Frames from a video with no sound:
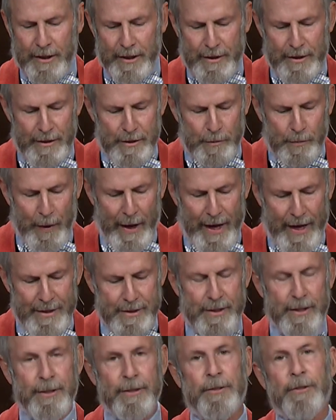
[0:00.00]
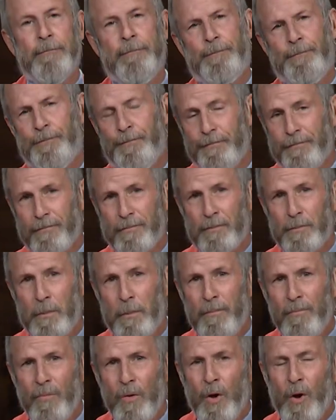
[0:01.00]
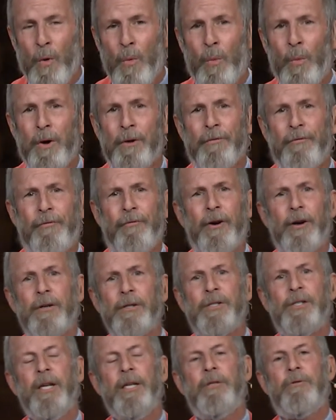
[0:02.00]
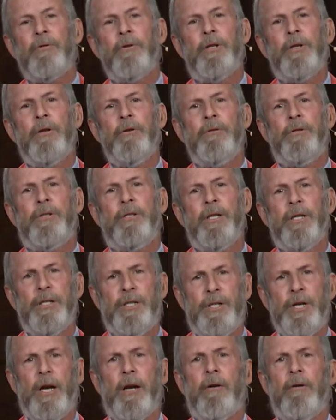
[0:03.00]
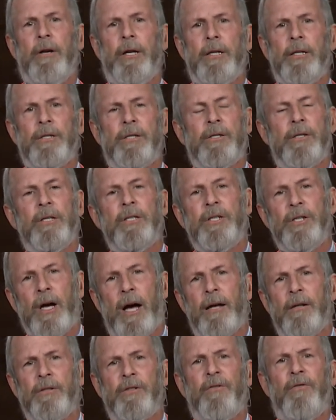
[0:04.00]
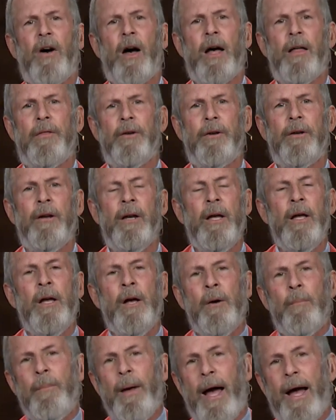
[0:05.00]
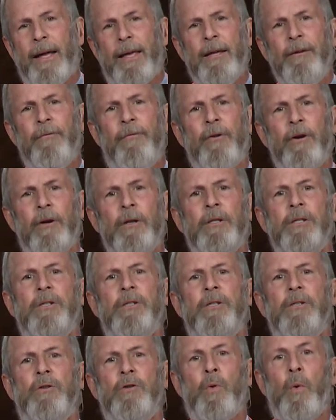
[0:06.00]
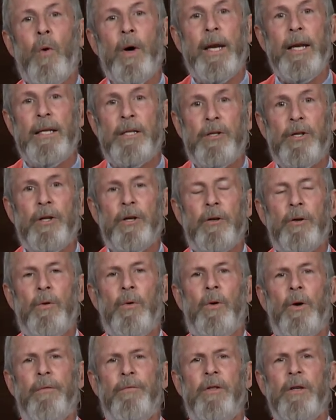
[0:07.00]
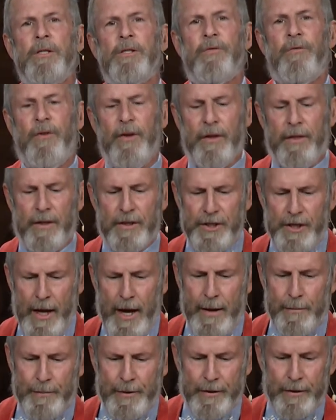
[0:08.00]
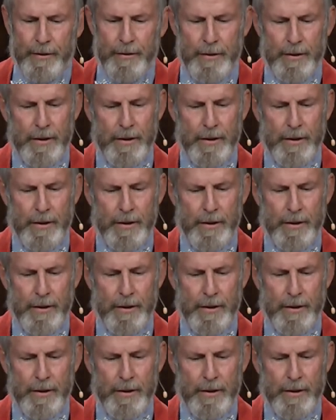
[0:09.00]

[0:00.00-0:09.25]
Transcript: at this passage. We're first introduced to Jairus, the child's father, back in verse 22 of this fifth chapter.